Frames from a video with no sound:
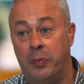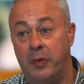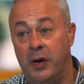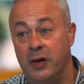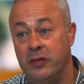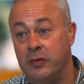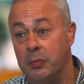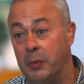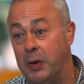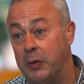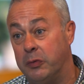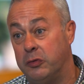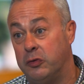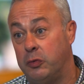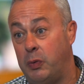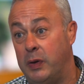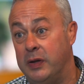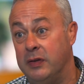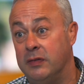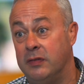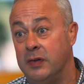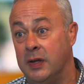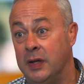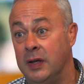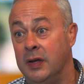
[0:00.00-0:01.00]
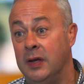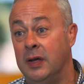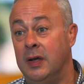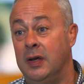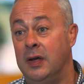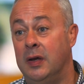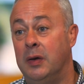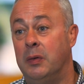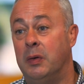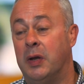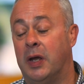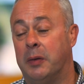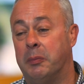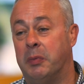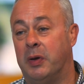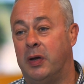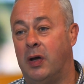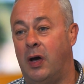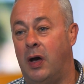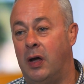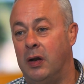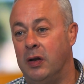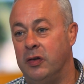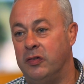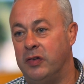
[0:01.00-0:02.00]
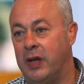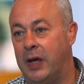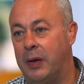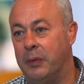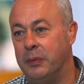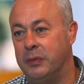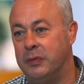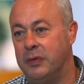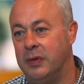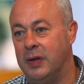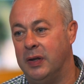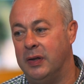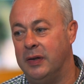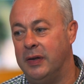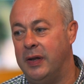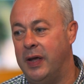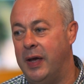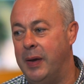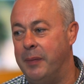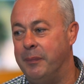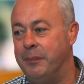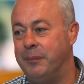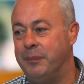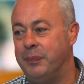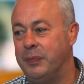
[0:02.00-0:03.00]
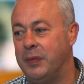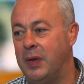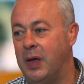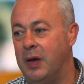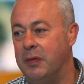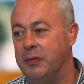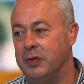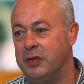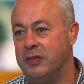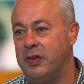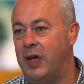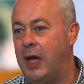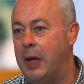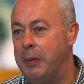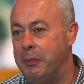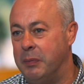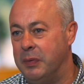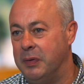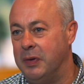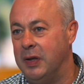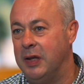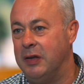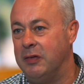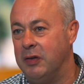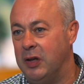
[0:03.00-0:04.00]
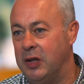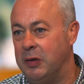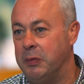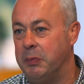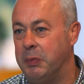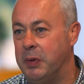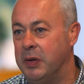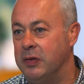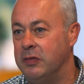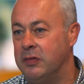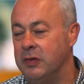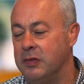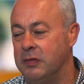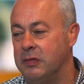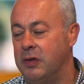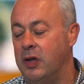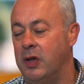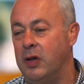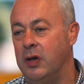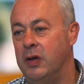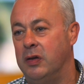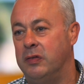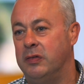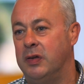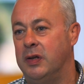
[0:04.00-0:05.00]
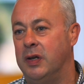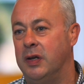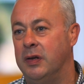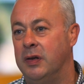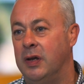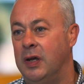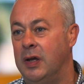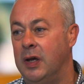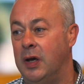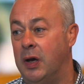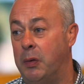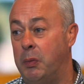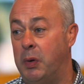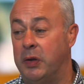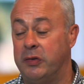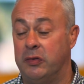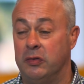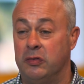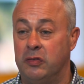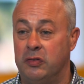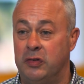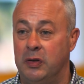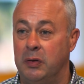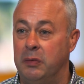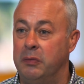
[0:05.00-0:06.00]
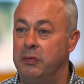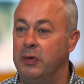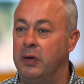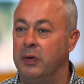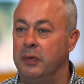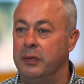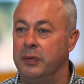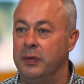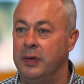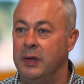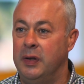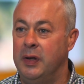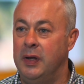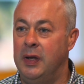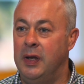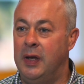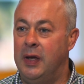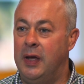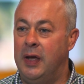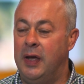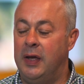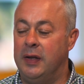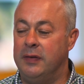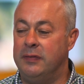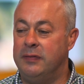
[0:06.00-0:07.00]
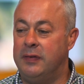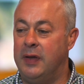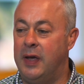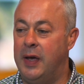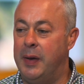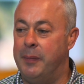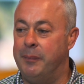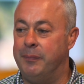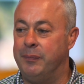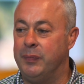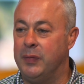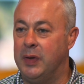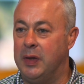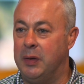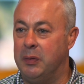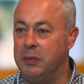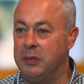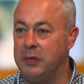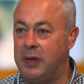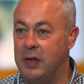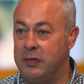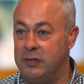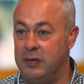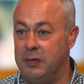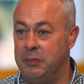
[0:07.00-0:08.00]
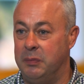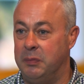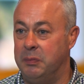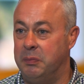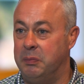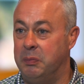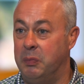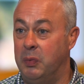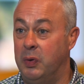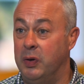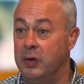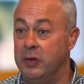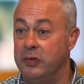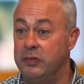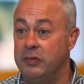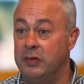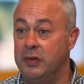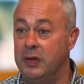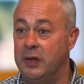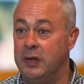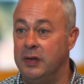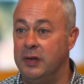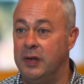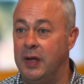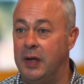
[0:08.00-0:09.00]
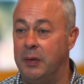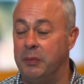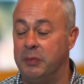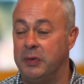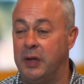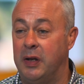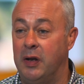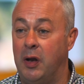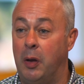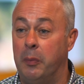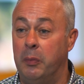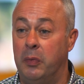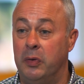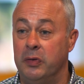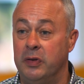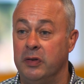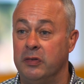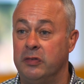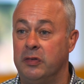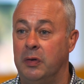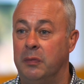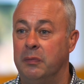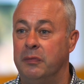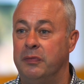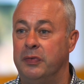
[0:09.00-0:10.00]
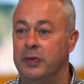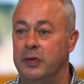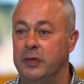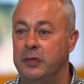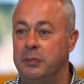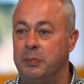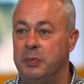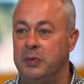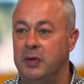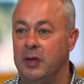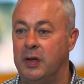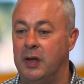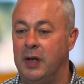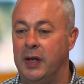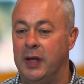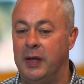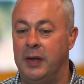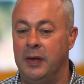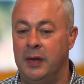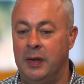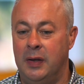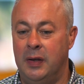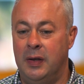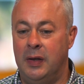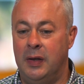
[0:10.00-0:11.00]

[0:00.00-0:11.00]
operation when I was 20. I had my cartilage out, and over time it began to hurt. And whilst I'd still run, it was getting worse, and I was getting a lot more discomfort, particularly